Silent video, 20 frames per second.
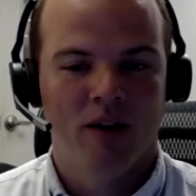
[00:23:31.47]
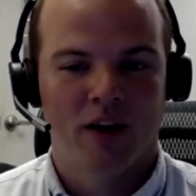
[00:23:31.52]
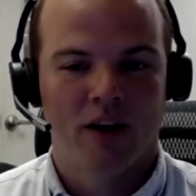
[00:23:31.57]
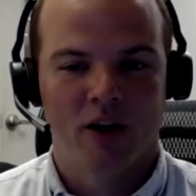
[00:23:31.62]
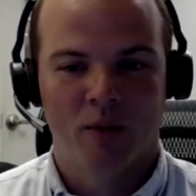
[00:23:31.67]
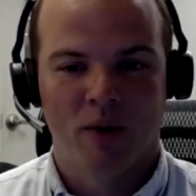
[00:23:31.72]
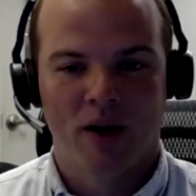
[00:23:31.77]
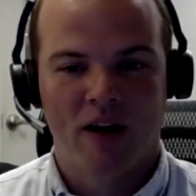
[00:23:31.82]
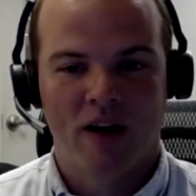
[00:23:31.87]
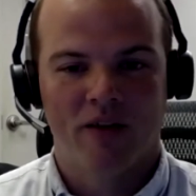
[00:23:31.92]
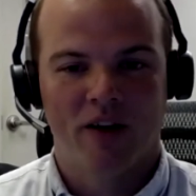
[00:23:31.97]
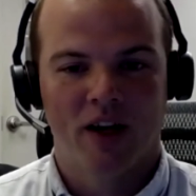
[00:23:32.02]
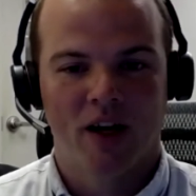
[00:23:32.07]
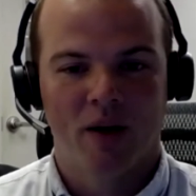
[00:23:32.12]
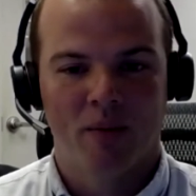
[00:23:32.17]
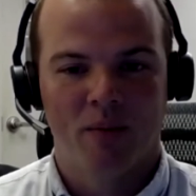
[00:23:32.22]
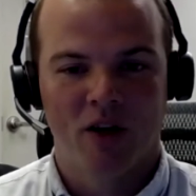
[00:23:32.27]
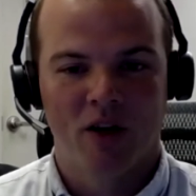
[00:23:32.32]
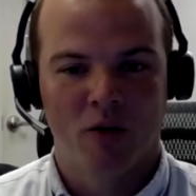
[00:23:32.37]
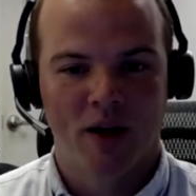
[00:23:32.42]
Like you might have a,
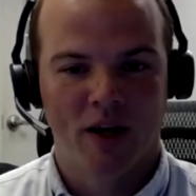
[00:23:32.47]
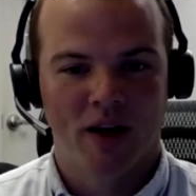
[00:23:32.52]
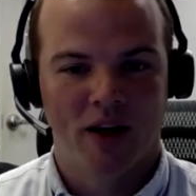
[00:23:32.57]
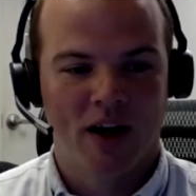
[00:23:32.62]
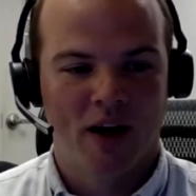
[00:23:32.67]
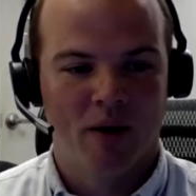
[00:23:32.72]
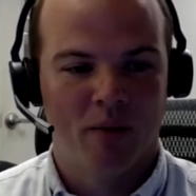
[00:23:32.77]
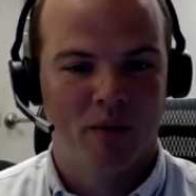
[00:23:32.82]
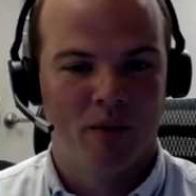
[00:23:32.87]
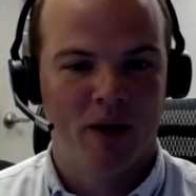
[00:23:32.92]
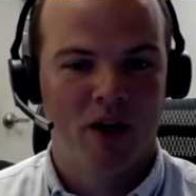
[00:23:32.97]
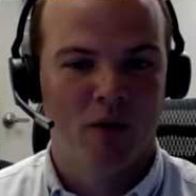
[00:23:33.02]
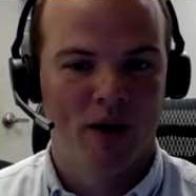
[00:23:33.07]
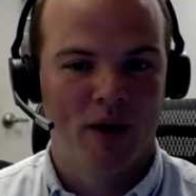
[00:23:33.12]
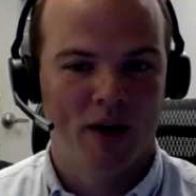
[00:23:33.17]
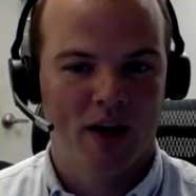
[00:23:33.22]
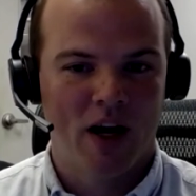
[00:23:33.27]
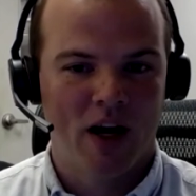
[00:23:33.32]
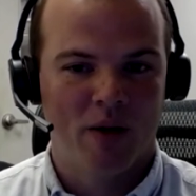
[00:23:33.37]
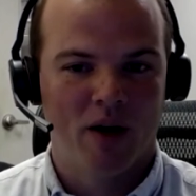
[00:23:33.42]
a POE, cam
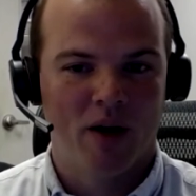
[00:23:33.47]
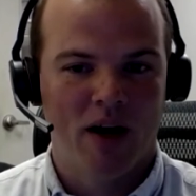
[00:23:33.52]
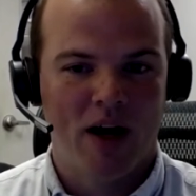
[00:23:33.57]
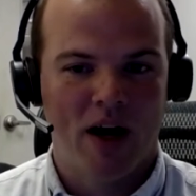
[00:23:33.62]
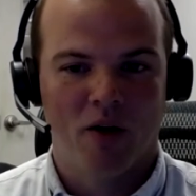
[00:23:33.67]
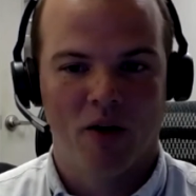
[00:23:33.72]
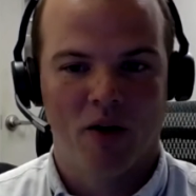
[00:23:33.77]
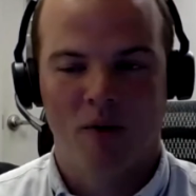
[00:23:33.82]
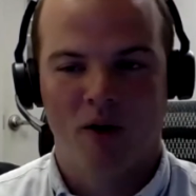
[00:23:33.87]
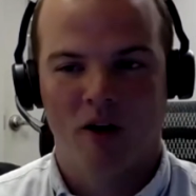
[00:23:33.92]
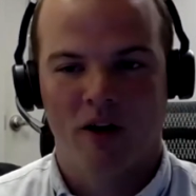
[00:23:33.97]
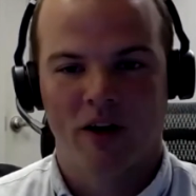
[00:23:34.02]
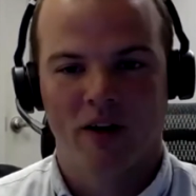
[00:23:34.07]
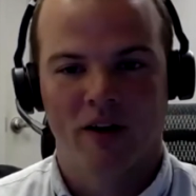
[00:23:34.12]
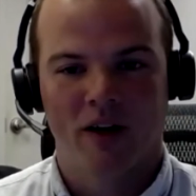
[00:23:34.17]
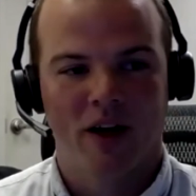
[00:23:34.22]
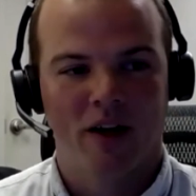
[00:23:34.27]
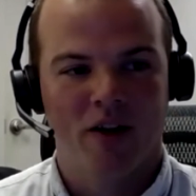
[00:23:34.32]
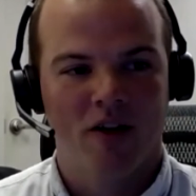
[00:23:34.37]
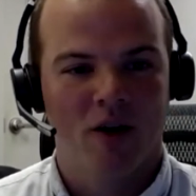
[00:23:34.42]
POE camera out in a parking
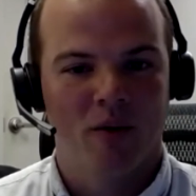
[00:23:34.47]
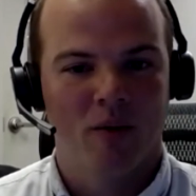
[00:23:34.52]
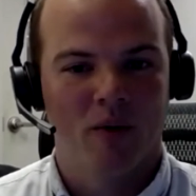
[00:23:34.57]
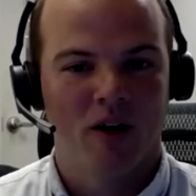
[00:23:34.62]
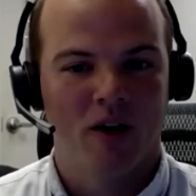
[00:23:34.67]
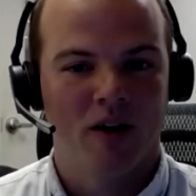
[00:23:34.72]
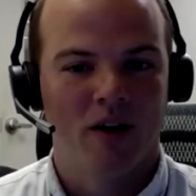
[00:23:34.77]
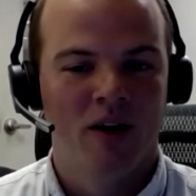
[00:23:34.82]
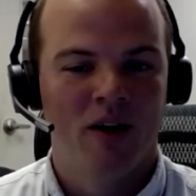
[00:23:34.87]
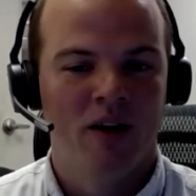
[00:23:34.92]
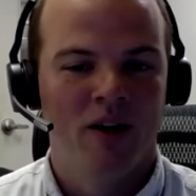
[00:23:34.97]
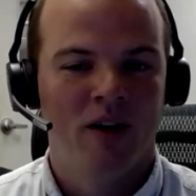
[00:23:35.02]
lot somewhere,